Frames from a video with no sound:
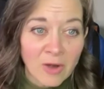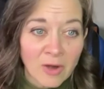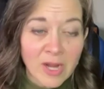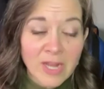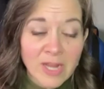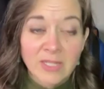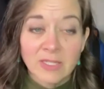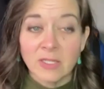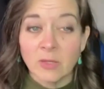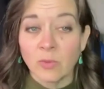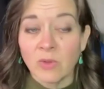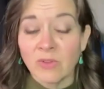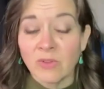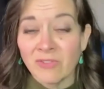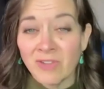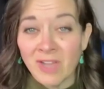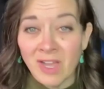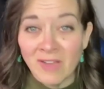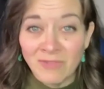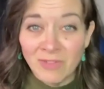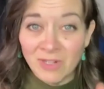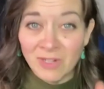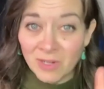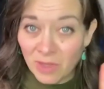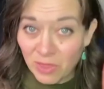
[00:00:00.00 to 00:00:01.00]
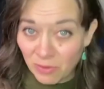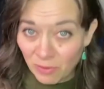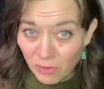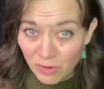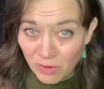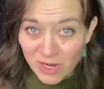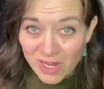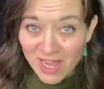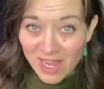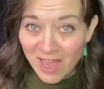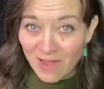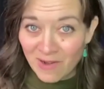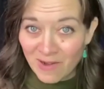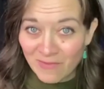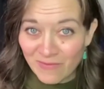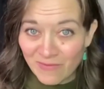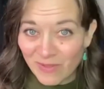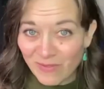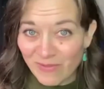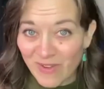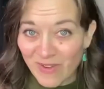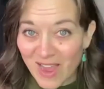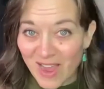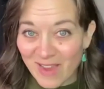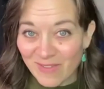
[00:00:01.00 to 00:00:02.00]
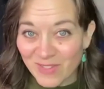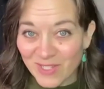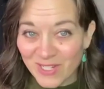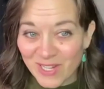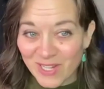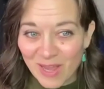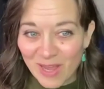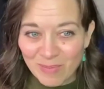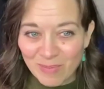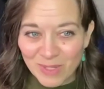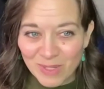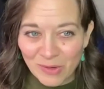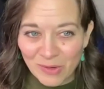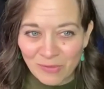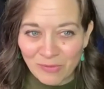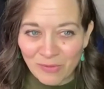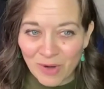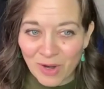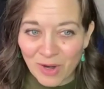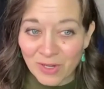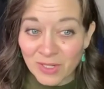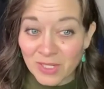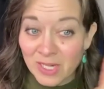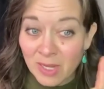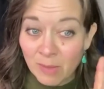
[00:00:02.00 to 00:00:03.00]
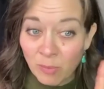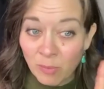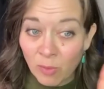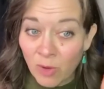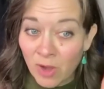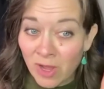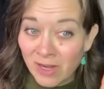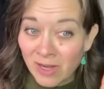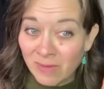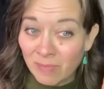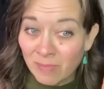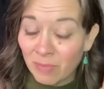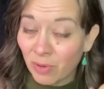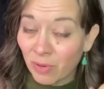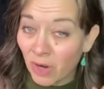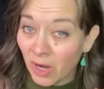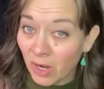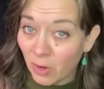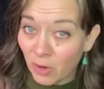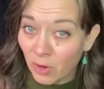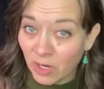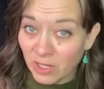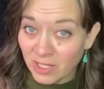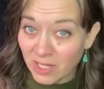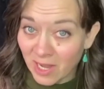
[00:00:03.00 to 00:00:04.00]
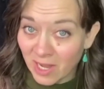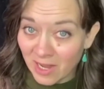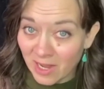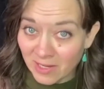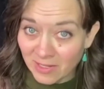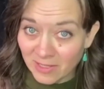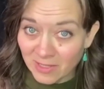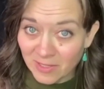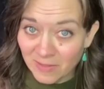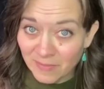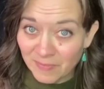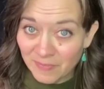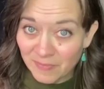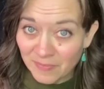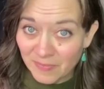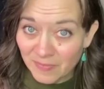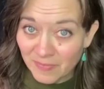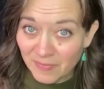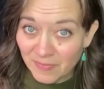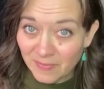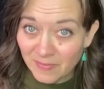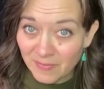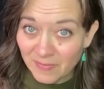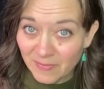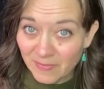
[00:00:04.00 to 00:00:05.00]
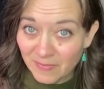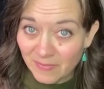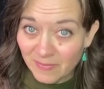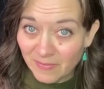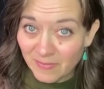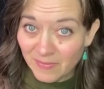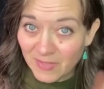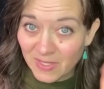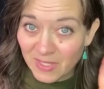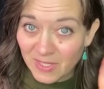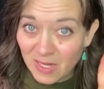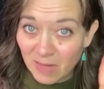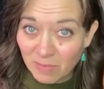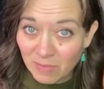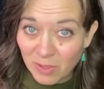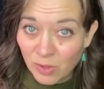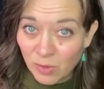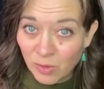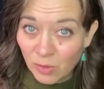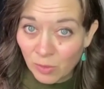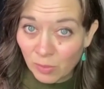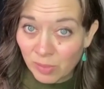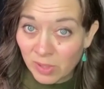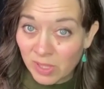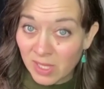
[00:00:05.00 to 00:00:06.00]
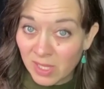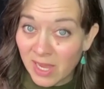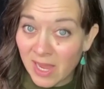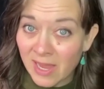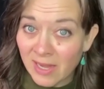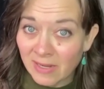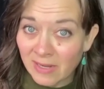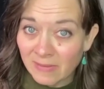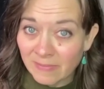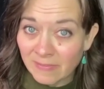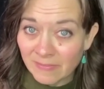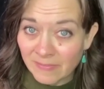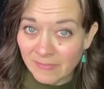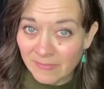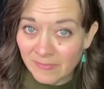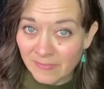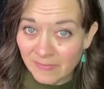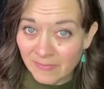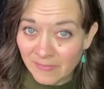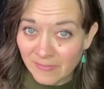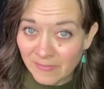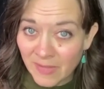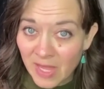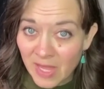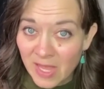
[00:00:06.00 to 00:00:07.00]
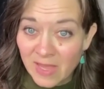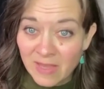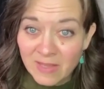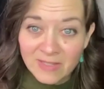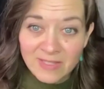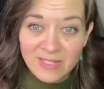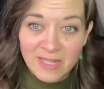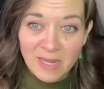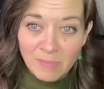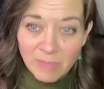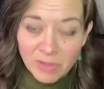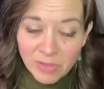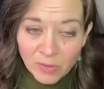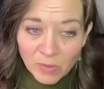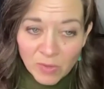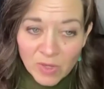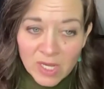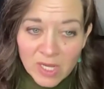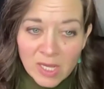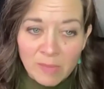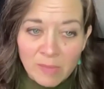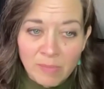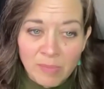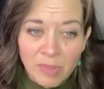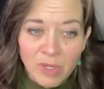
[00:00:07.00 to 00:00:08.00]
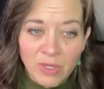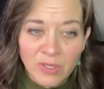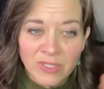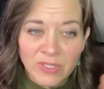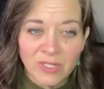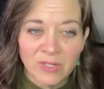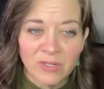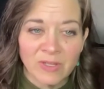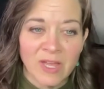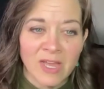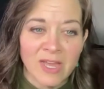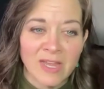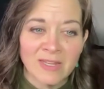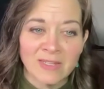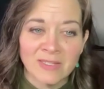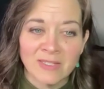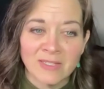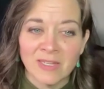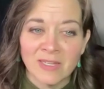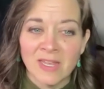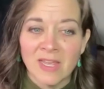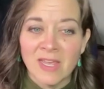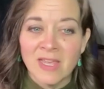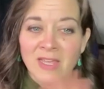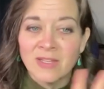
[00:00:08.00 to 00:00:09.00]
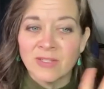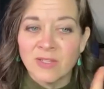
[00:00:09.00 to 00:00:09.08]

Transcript: All right, so we've covered 3 out of the 5 steps so far. Step 1, prioritize. Step 2, plan. Step 3, personalize.